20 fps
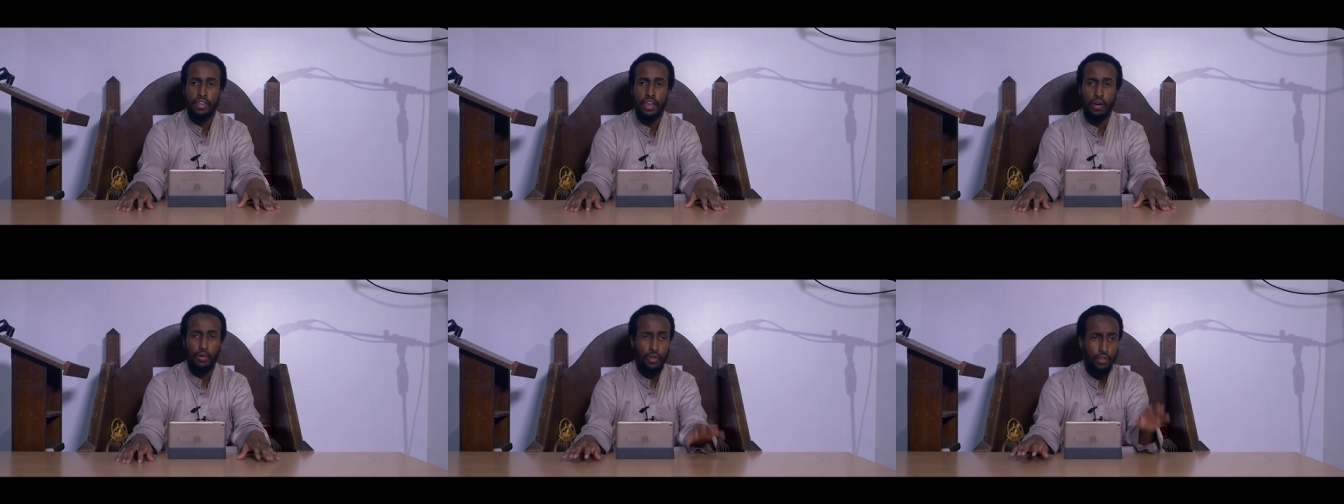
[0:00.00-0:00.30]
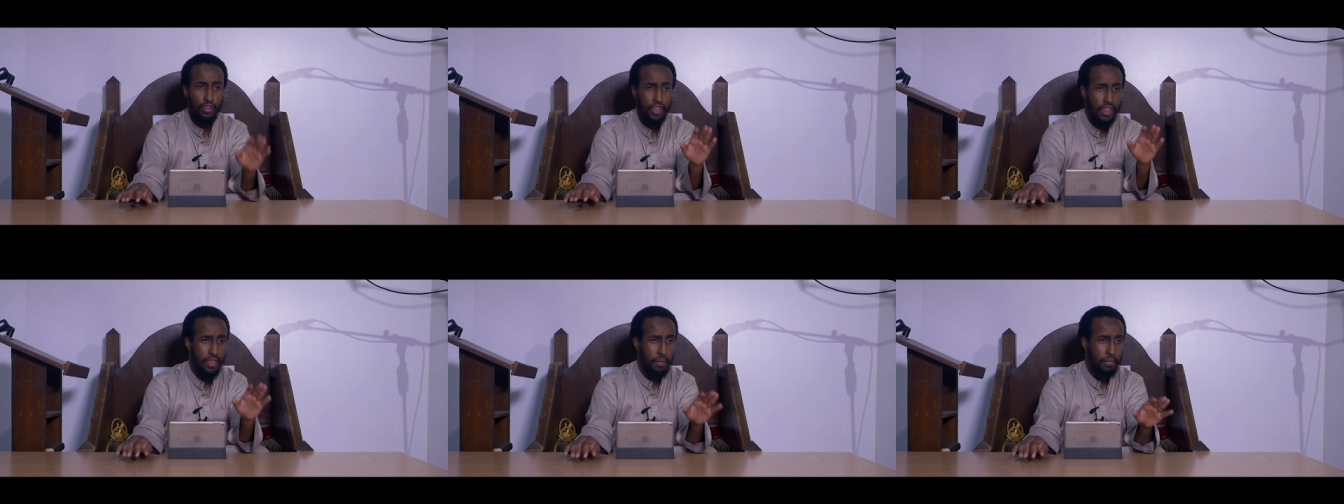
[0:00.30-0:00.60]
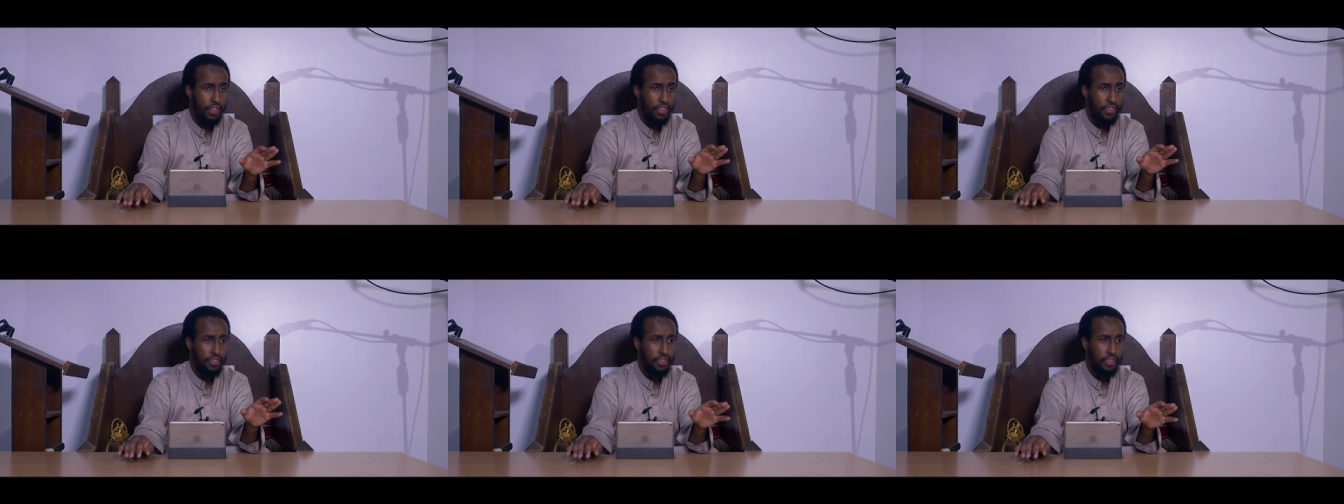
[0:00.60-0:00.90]
Are we all together,
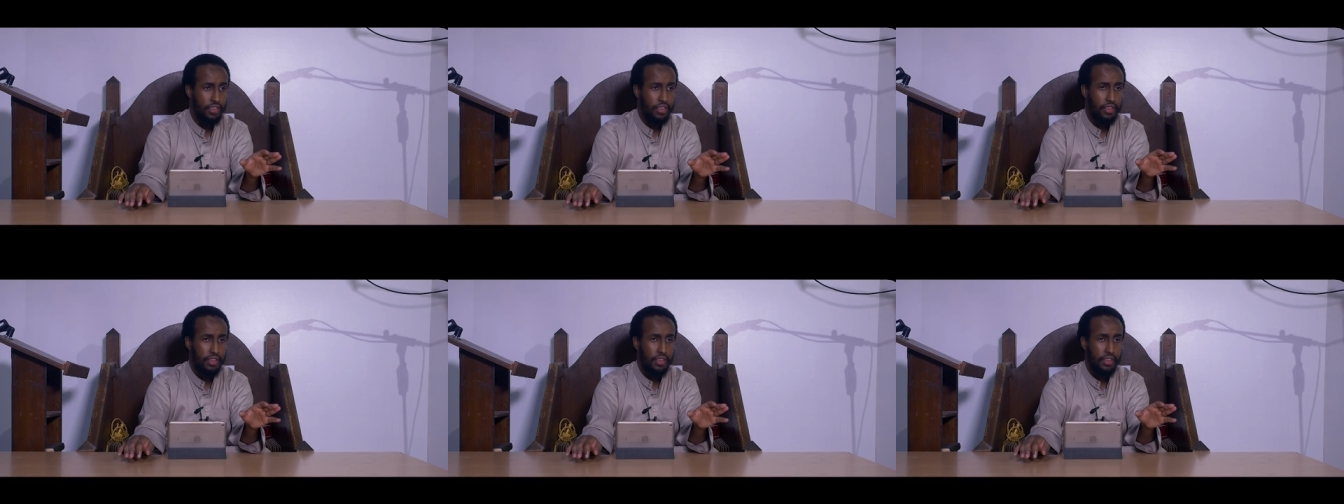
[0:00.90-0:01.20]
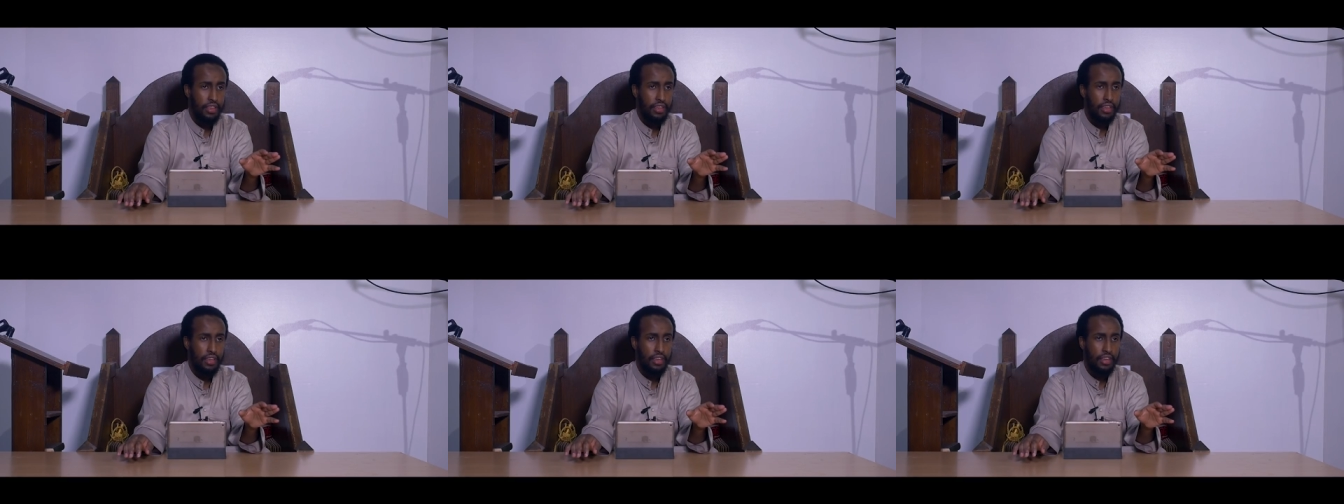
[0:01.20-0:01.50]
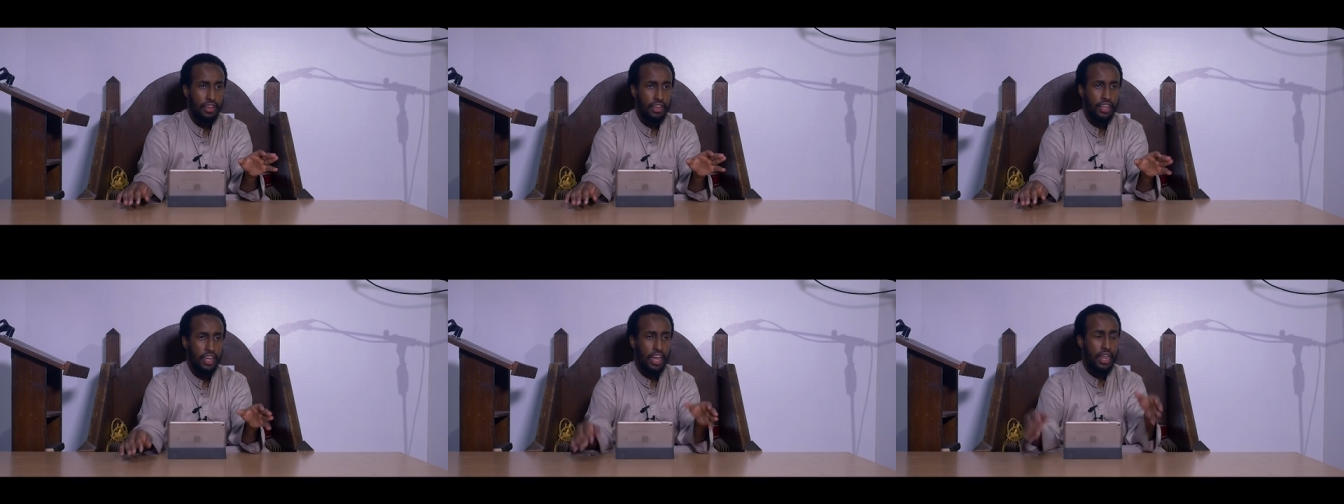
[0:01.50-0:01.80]
brothers?
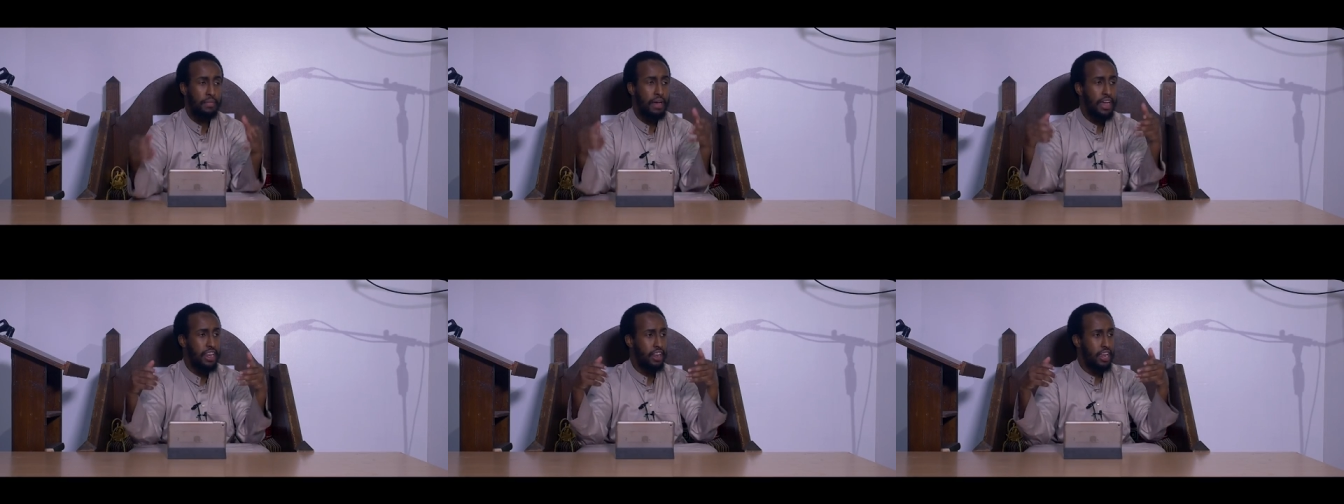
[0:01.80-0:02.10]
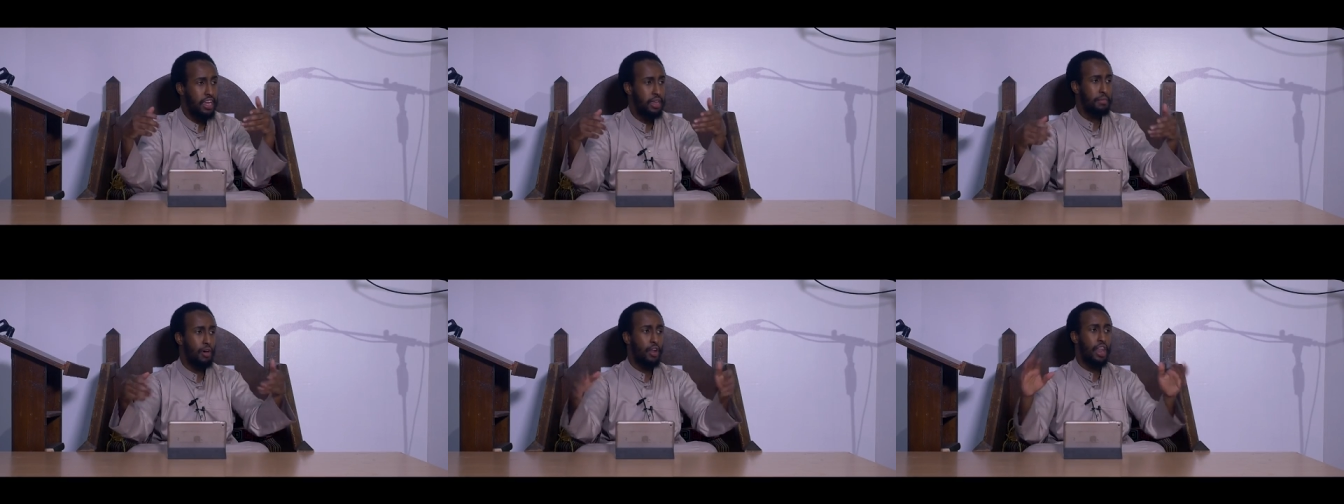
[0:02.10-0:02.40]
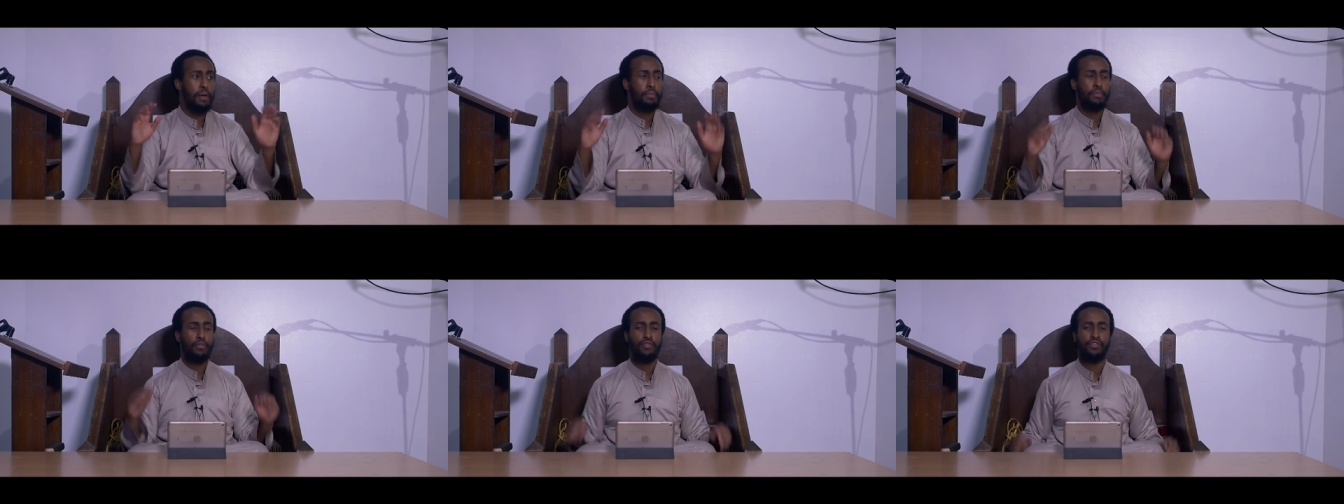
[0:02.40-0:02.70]
Sheikh al-Albani,
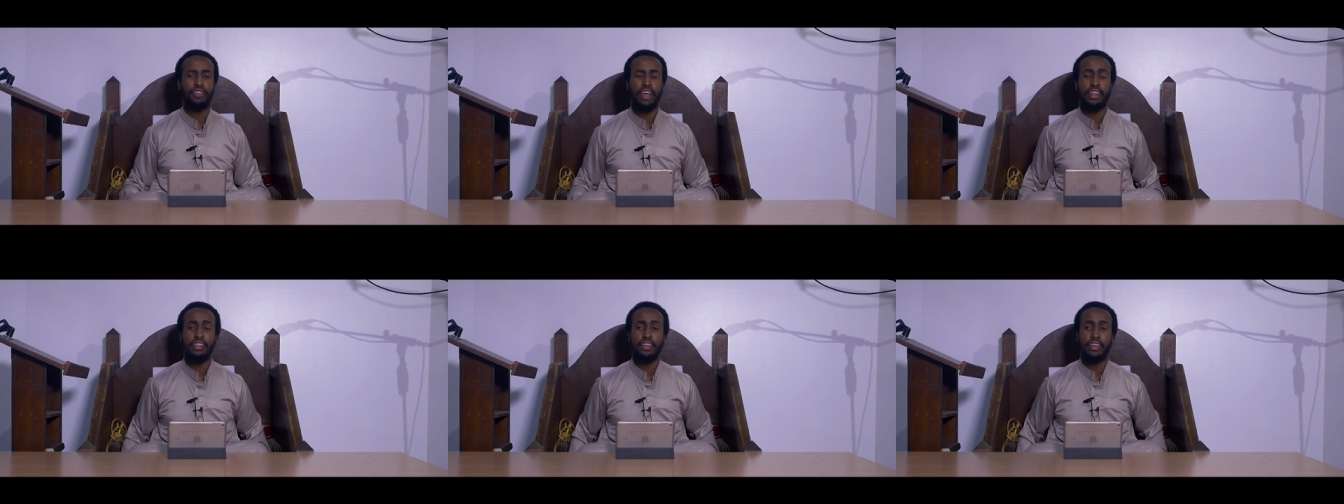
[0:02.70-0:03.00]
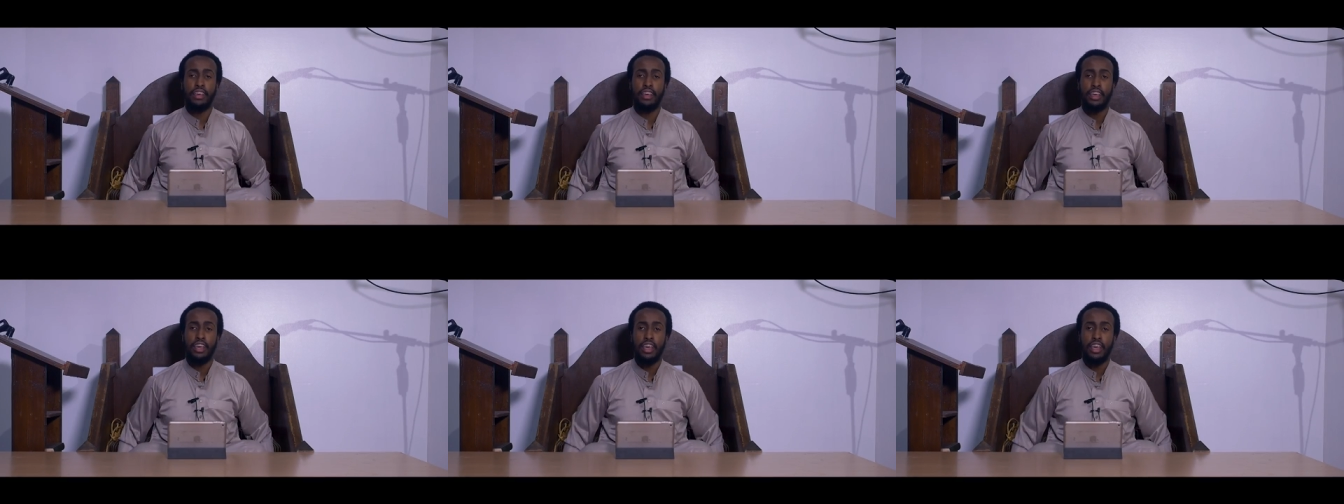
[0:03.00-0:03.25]
rahimahullah, proves that.